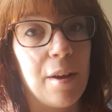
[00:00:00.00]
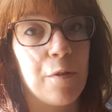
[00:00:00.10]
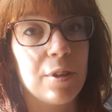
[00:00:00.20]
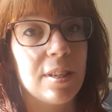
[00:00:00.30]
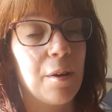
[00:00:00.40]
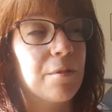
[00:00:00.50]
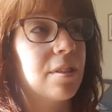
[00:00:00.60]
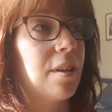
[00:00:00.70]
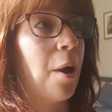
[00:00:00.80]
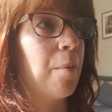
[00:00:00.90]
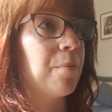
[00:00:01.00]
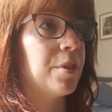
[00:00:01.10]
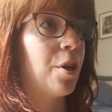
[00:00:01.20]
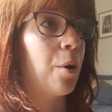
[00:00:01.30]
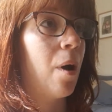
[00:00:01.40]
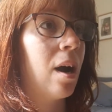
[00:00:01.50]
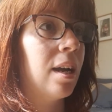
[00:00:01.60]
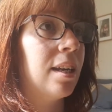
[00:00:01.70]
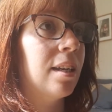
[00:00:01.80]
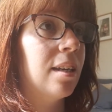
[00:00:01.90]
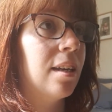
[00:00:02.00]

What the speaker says: for ourselves. So I